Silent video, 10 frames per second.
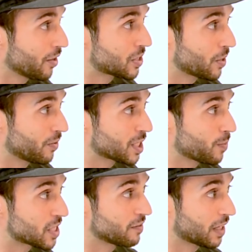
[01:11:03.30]
done so in the
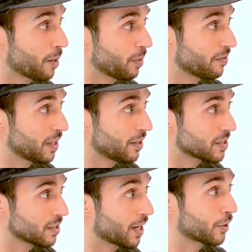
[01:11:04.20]
space of a couple of
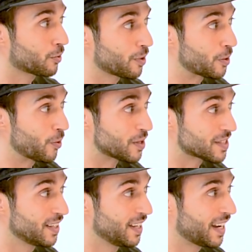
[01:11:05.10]
years, cut through the
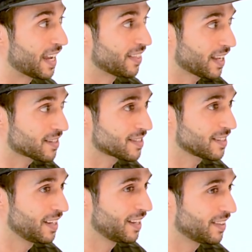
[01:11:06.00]
noise. And
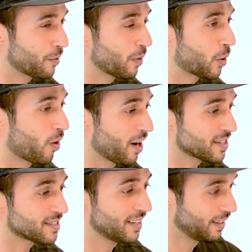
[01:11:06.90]
that's that
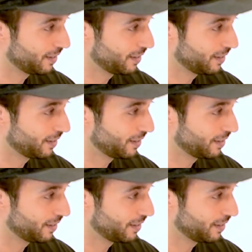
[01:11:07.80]
requires